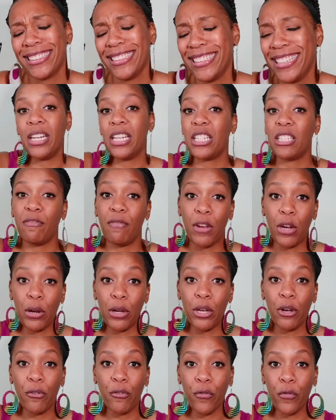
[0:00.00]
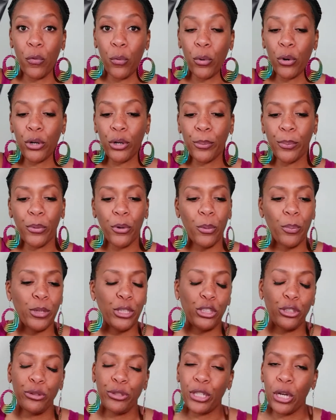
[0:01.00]
It's very affordable,
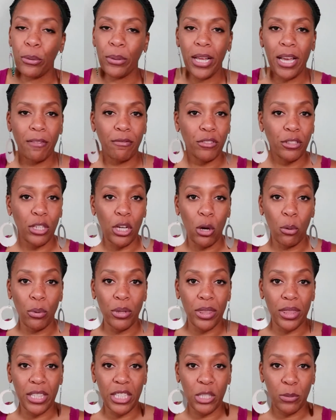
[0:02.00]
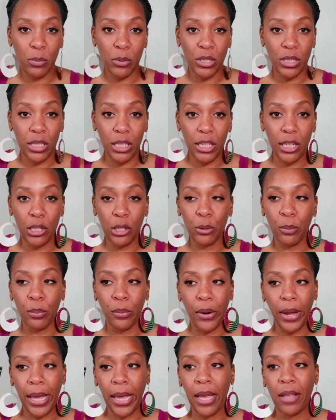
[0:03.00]
but you don't have to go with this particular
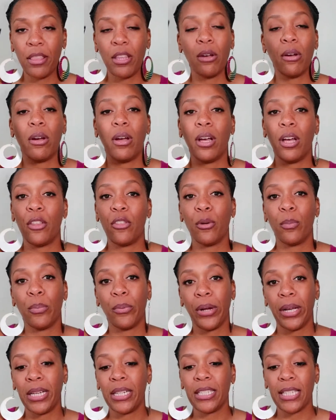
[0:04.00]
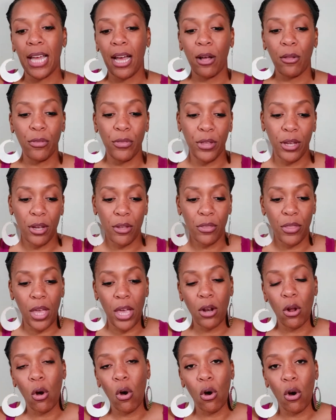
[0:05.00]
brand. There are other brands out there
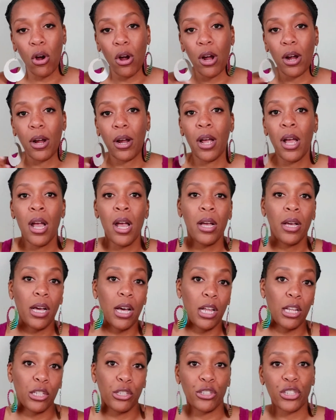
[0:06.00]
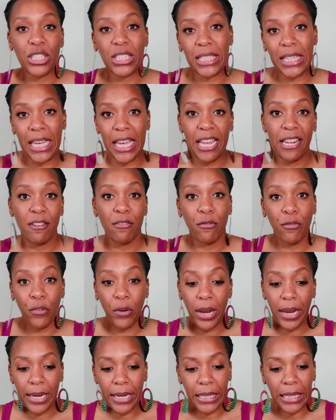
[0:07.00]
that are color skin
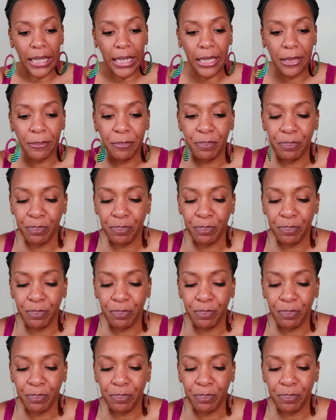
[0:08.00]
friendly.